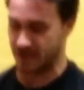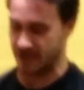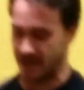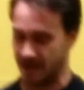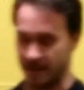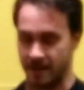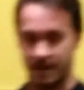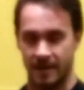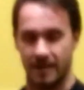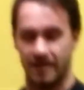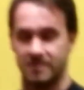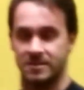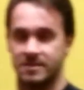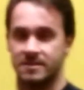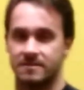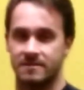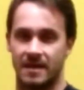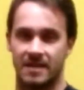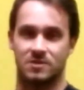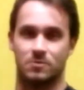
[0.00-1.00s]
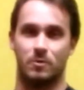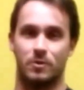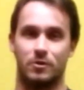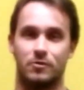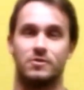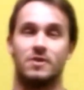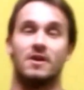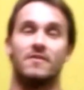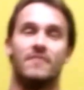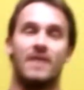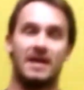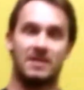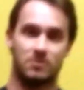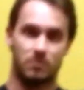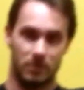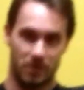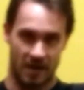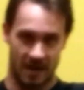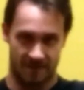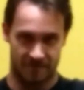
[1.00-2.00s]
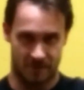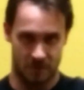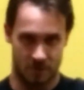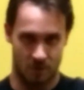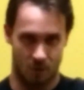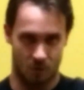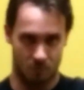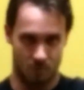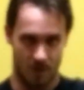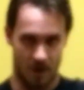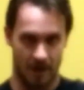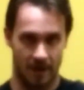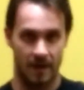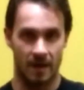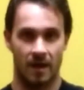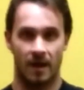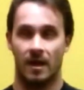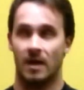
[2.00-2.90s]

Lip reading: knee hits, that's when you're done. That's when you have to go run.